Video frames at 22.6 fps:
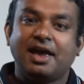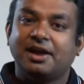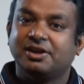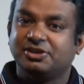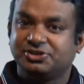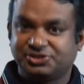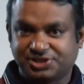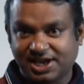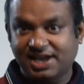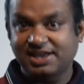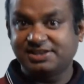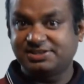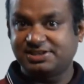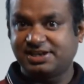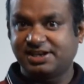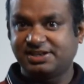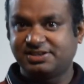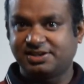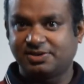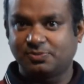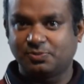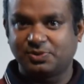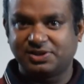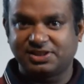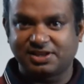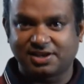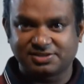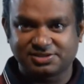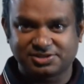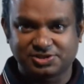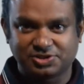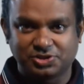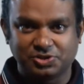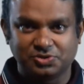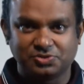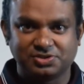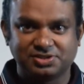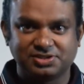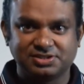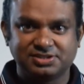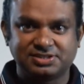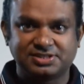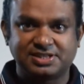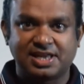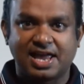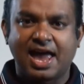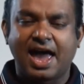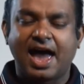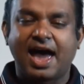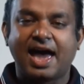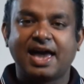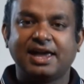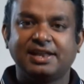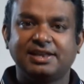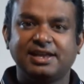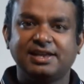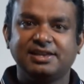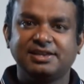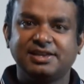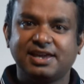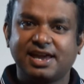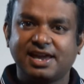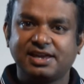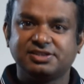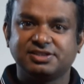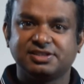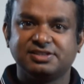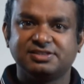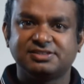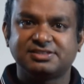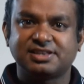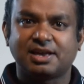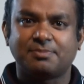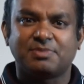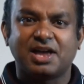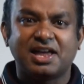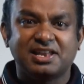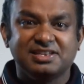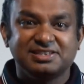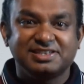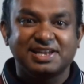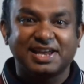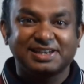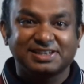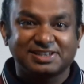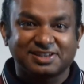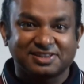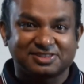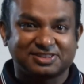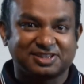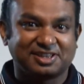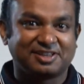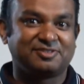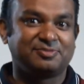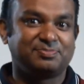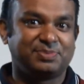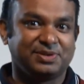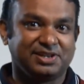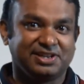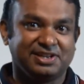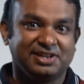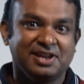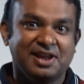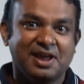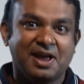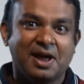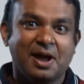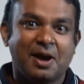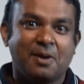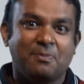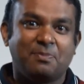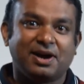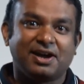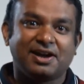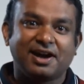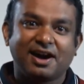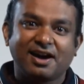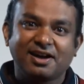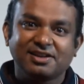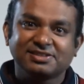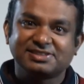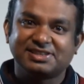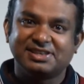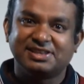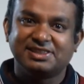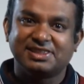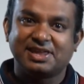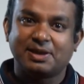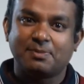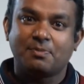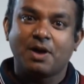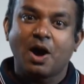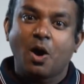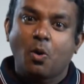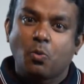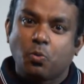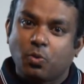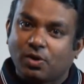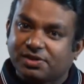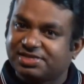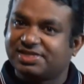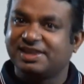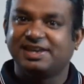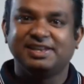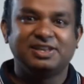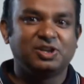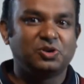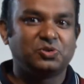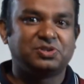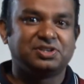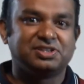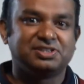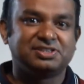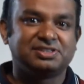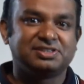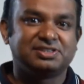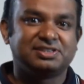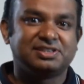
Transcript: Share data with our students and engage in some data therapy by asking them what they notice